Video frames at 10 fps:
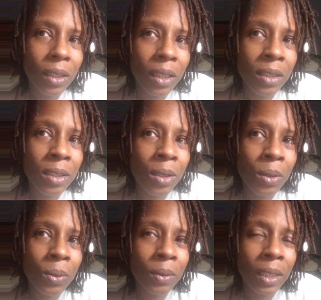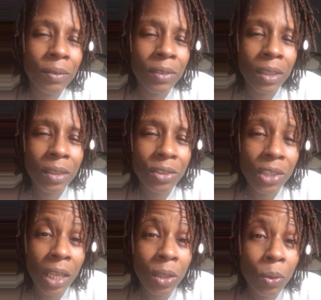as though they've done the
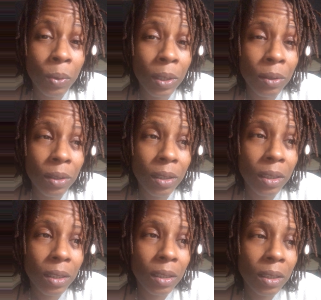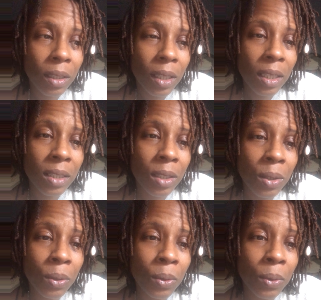shadow work, as
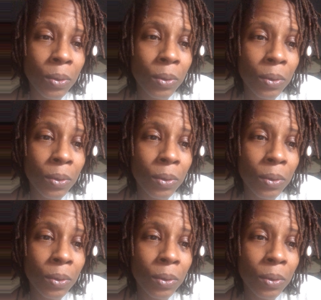though